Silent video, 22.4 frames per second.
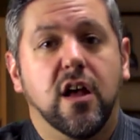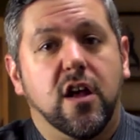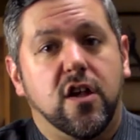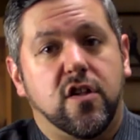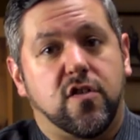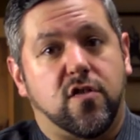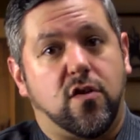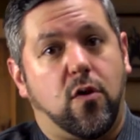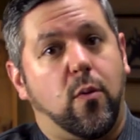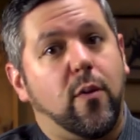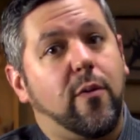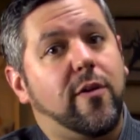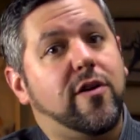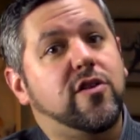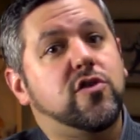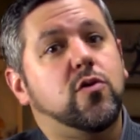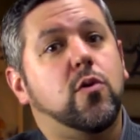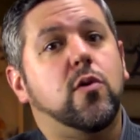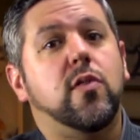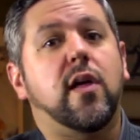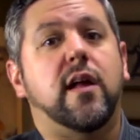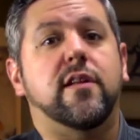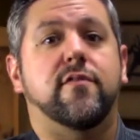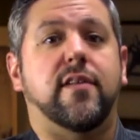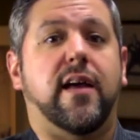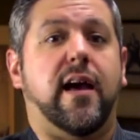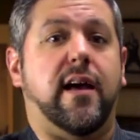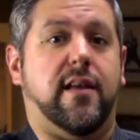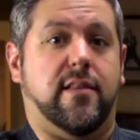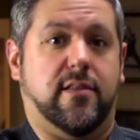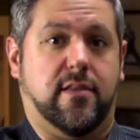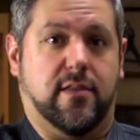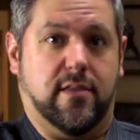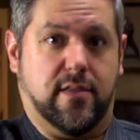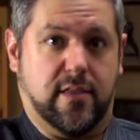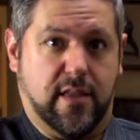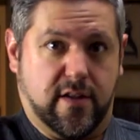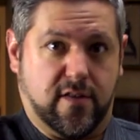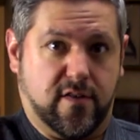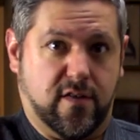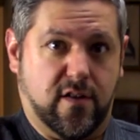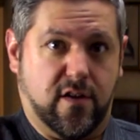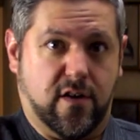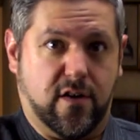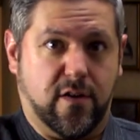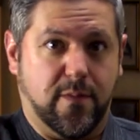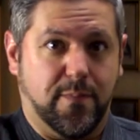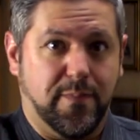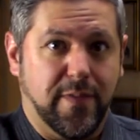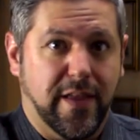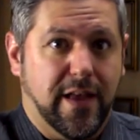So we want to do a lot of that next year.